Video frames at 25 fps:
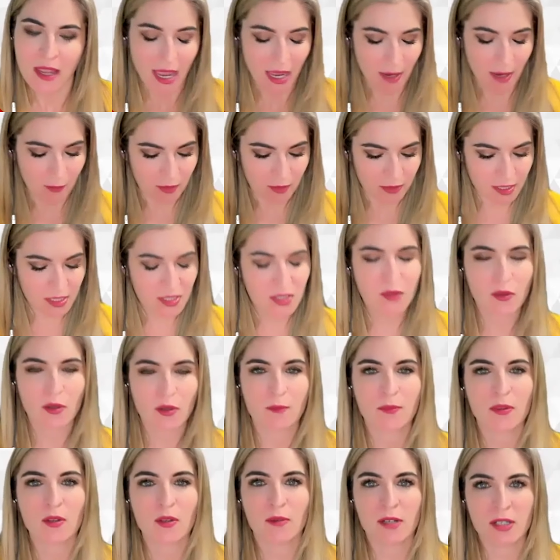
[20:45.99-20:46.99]
And with this
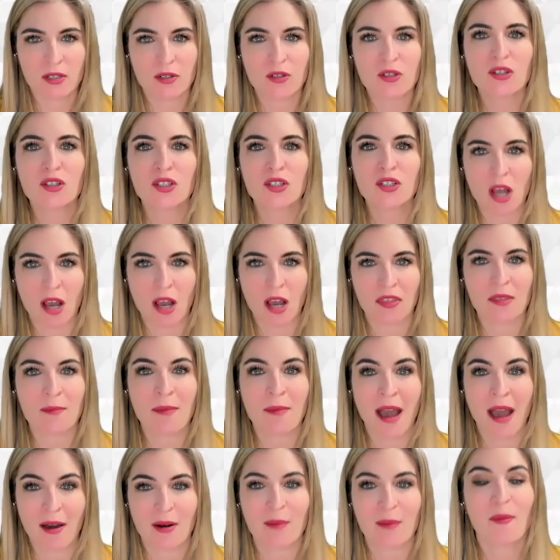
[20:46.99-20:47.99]
group, the researchers taught them
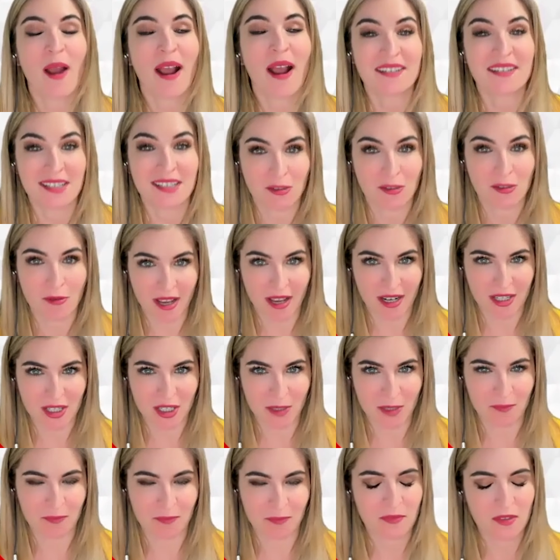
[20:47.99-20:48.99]
how to practice
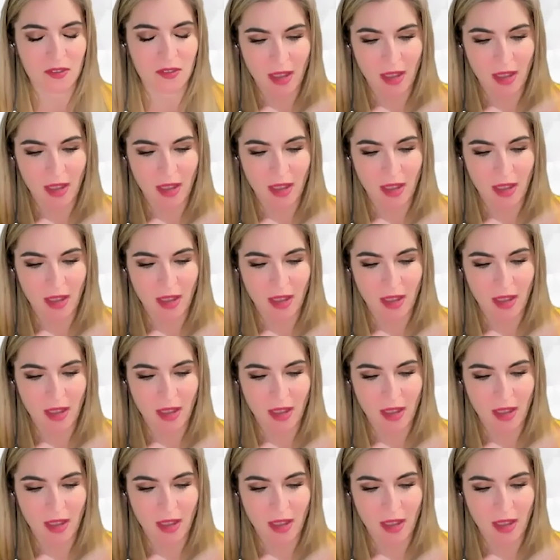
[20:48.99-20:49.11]
gratitude.